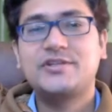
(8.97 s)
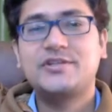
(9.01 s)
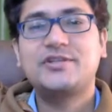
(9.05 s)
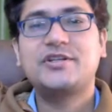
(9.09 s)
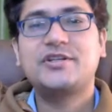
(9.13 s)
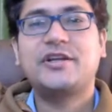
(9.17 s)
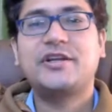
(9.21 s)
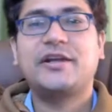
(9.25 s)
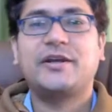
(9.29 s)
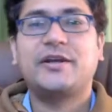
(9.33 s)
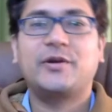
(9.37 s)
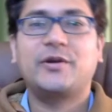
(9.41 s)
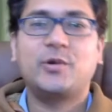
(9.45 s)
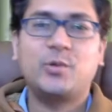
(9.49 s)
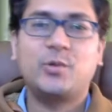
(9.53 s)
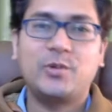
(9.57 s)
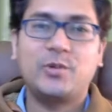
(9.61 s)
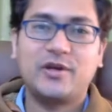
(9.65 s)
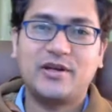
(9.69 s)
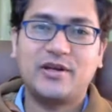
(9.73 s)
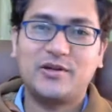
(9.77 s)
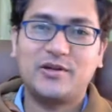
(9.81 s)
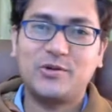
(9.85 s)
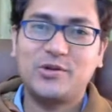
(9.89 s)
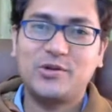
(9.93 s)
Today
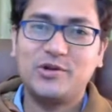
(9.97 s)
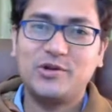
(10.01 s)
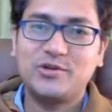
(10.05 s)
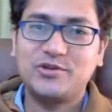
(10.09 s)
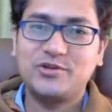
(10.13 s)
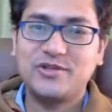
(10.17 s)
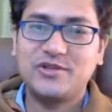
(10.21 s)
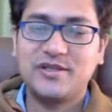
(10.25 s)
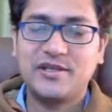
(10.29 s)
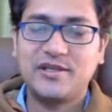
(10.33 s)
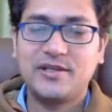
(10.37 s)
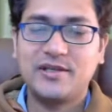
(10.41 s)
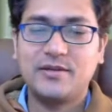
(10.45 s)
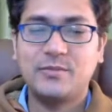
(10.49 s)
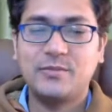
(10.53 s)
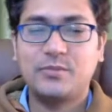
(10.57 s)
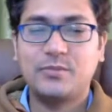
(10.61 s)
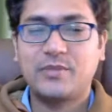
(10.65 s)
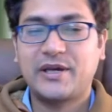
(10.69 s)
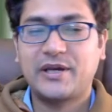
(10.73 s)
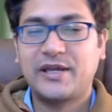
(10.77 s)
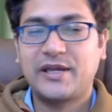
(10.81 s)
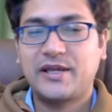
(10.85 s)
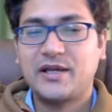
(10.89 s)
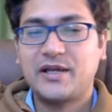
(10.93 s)
we are going to see
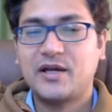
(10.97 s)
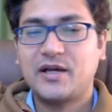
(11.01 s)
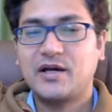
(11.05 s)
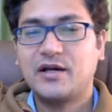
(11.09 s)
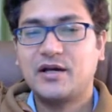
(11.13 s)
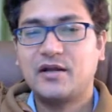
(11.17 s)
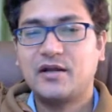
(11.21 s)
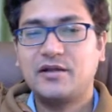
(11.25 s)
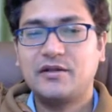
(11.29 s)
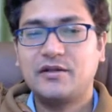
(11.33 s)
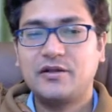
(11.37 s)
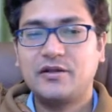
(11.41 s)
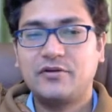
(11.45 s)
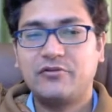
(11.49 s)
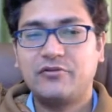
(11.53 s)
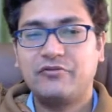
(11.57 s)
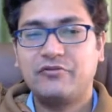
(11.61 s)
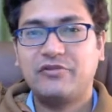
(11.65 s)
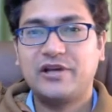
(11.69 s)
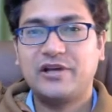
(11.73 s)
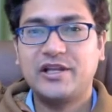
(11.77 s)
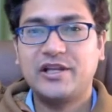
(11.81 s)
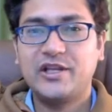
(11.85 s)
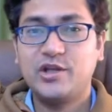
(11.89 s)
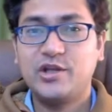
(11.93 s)
my another
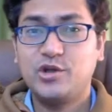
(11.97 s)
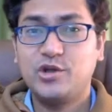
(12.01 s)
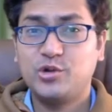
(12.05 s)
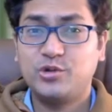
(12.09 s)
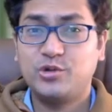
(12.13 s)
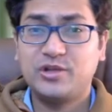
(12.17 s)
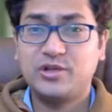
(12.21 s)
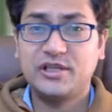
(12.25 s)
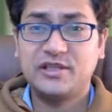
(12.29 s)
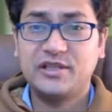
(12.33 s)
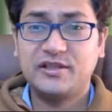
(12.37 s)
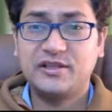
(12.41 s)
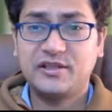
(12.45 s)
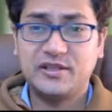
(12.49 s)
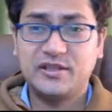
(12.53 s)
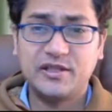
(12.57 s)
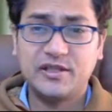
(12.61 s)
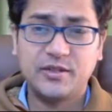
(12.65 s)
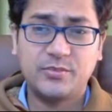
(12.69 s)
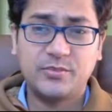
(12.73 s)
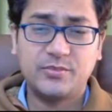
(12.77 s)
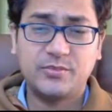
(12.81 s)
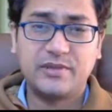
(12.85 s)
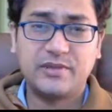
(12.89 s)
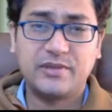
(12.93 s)
very unique
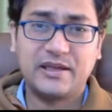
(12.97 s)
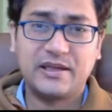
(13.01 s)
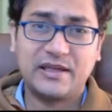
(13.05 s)
theme,